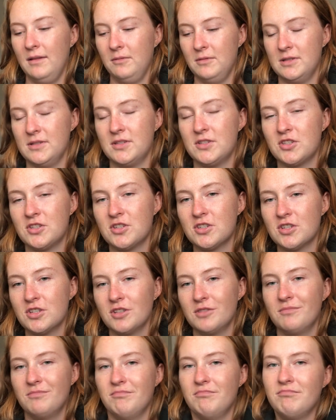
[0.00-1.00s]

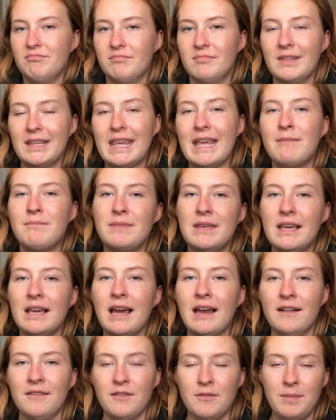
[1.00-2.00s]
which can be
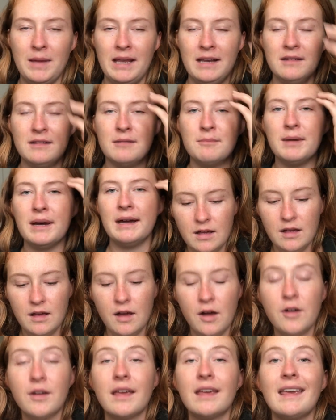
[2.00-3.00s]
kind of a pain in the butt.
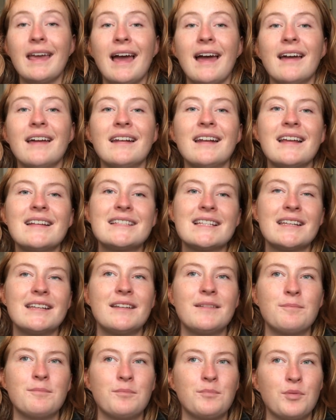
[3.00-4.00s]
Okay, yeah, and I
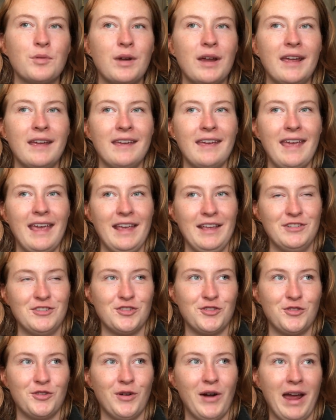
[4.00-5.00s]
did bring a
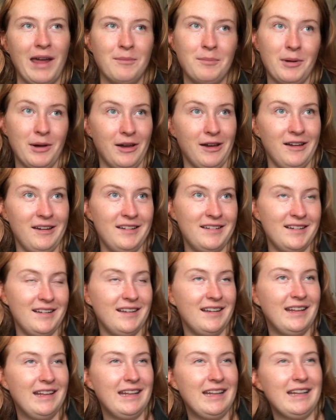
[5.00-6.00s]
tripod.
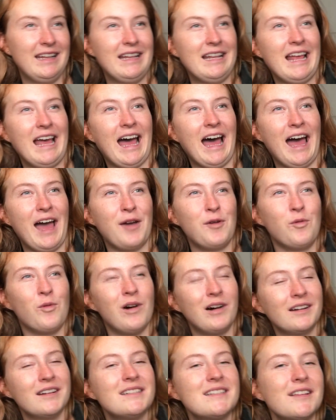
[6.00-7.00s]
I
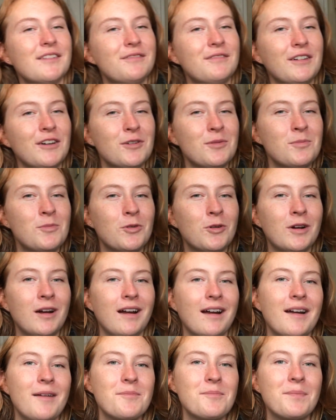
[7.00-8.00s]
wanted to film
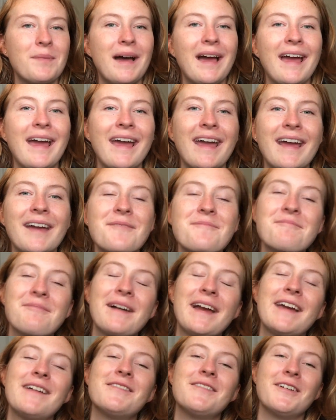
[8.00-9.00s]
more, but
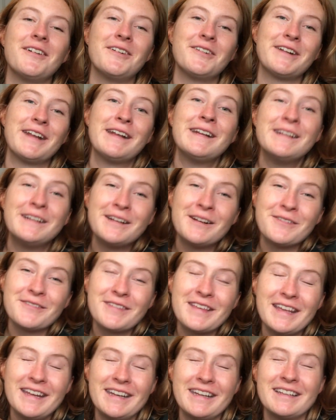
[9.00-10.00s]
my phone ended
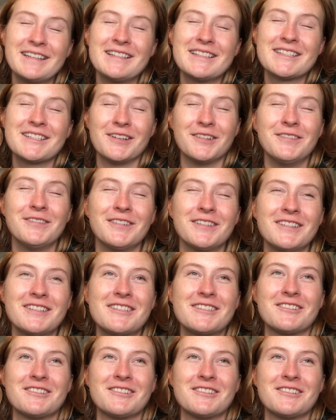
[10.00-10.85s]
up getting so full of